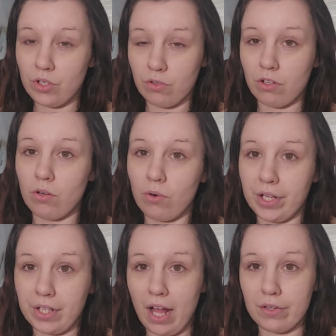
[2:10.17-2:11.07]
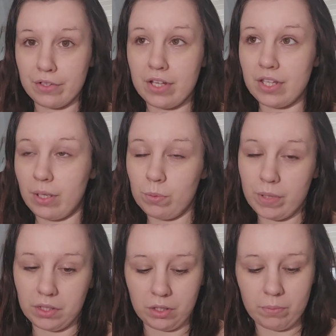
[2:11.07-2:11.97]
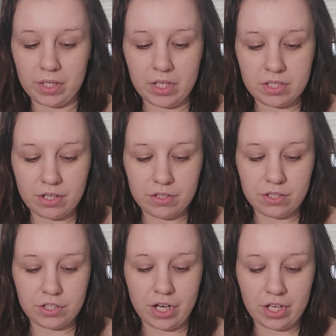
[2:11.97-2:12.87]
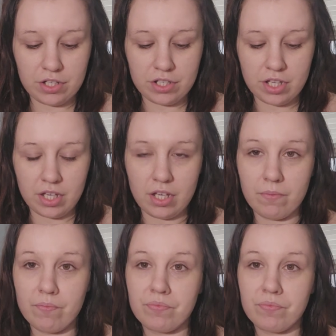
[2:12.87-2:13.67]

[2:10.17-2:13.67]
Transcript: Gregorian calendar. I think it would be a little bit easier to change the...